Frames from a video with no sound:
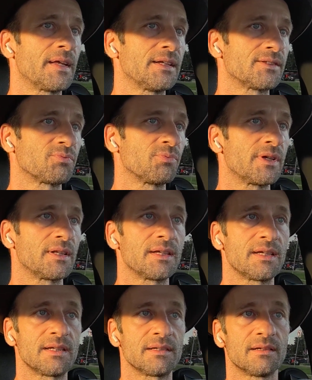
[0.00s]
it's
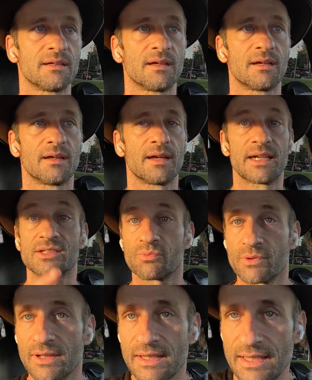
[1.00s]
really
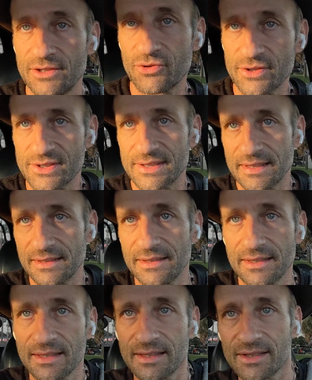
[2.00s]
interesting.
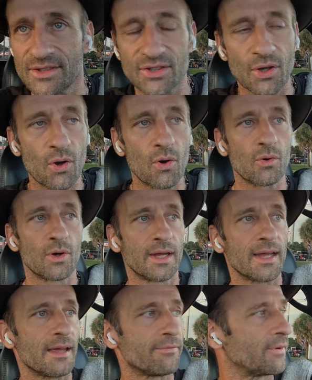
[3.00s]
So
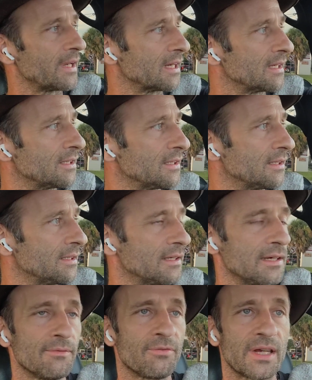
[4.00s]
if we can
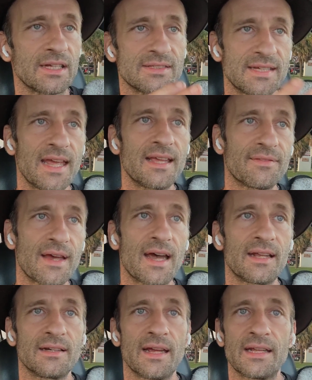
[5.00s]
take
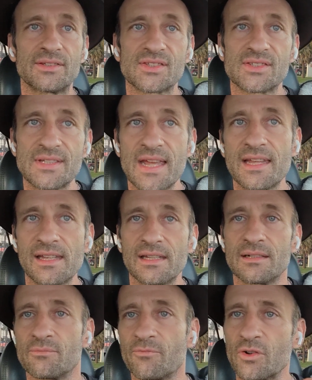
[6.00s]
that and stake
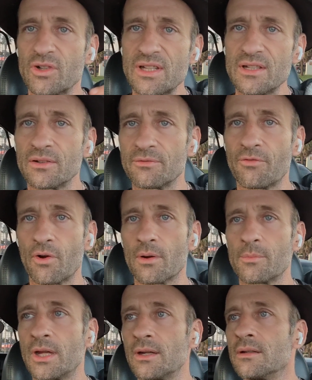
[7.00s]
it for yield
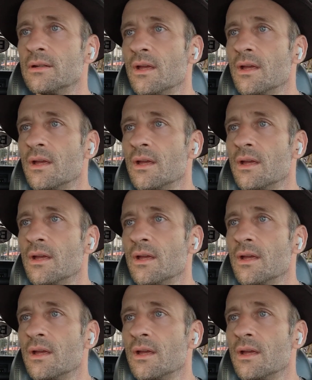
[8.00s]
farming,